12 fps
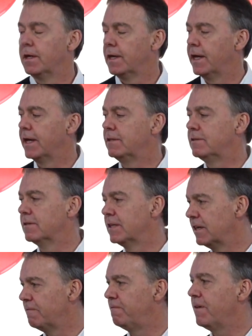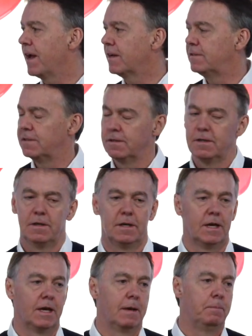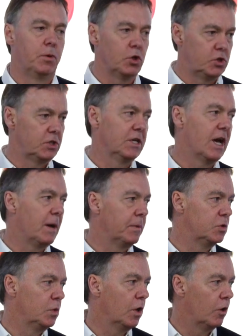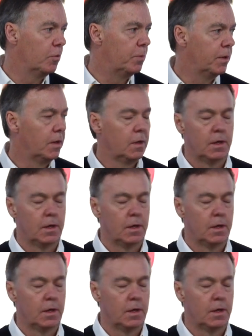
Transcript: to then affect purchasing habits, we hope,